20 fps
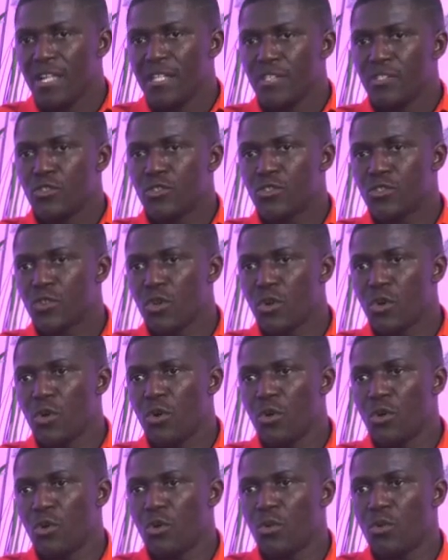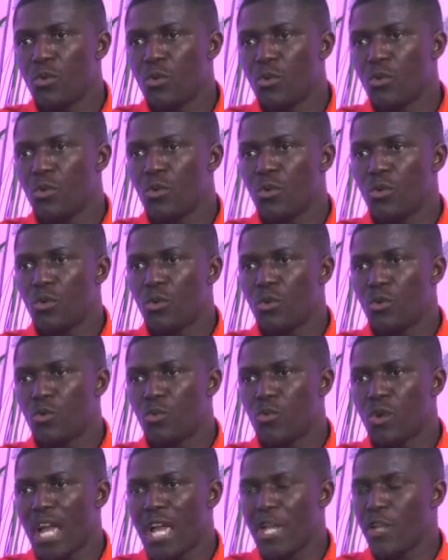So
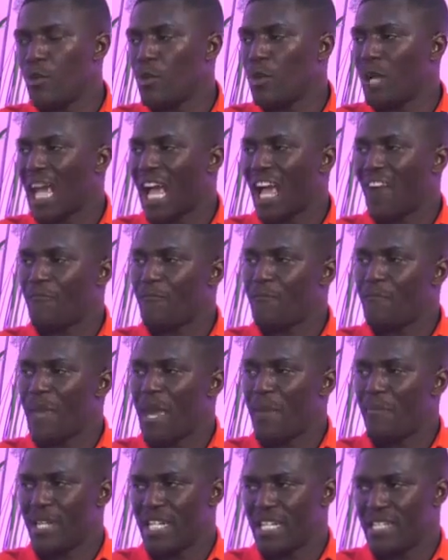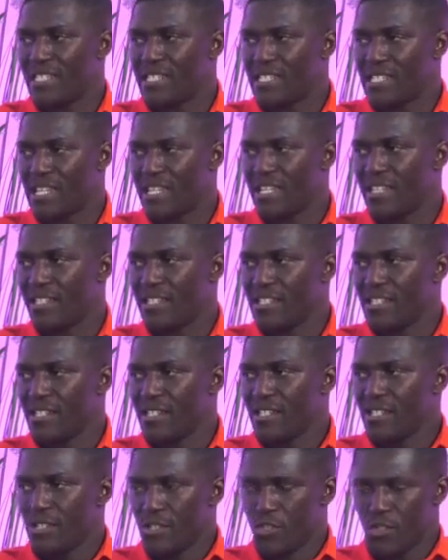where you will have permanency
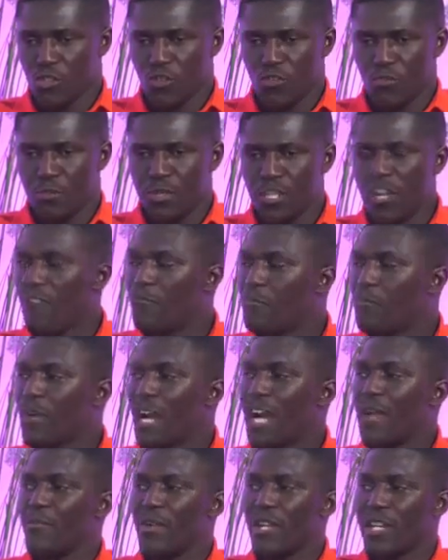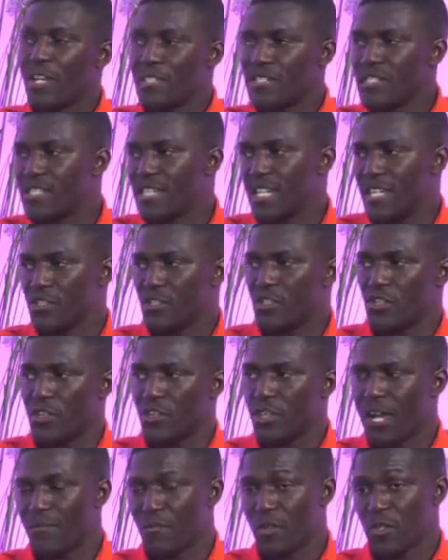should be of primary concern to
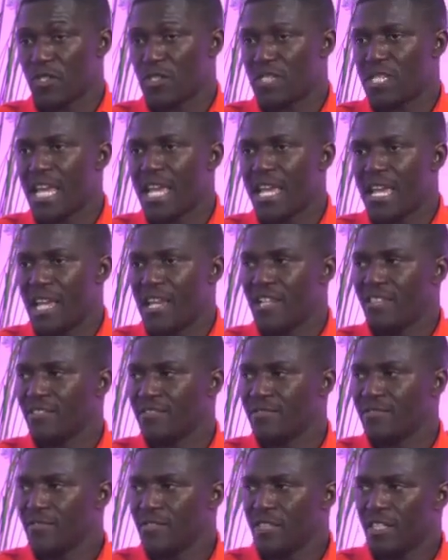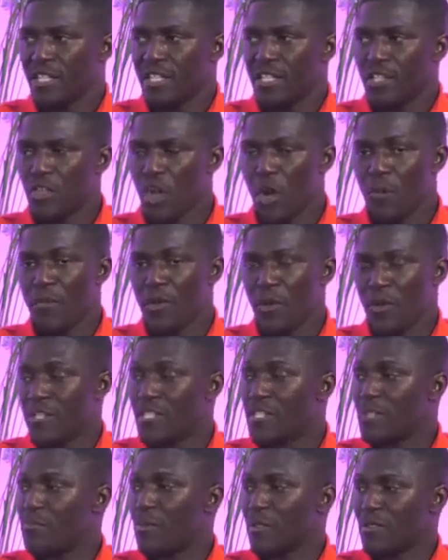you. I'm not saying don't be
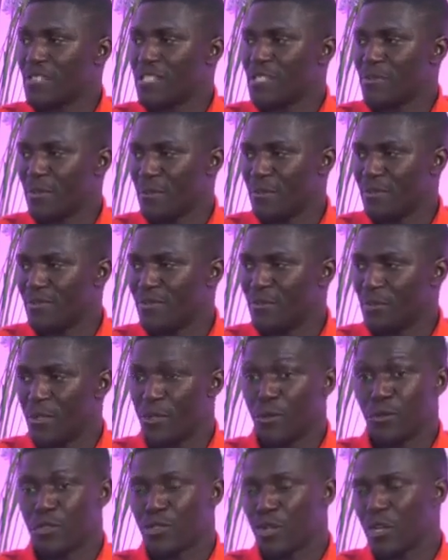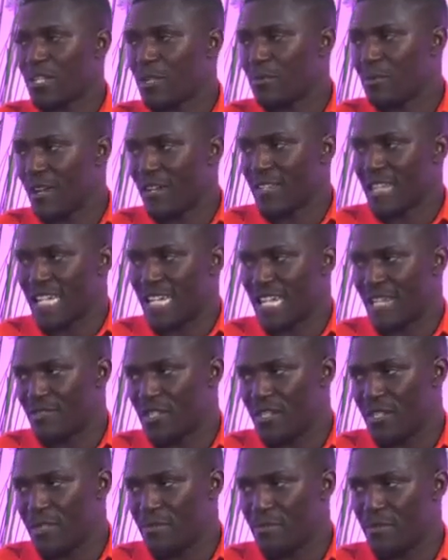responsible. We will talk about that
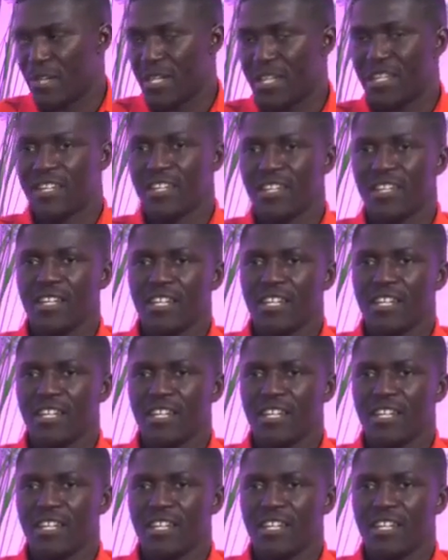after the break.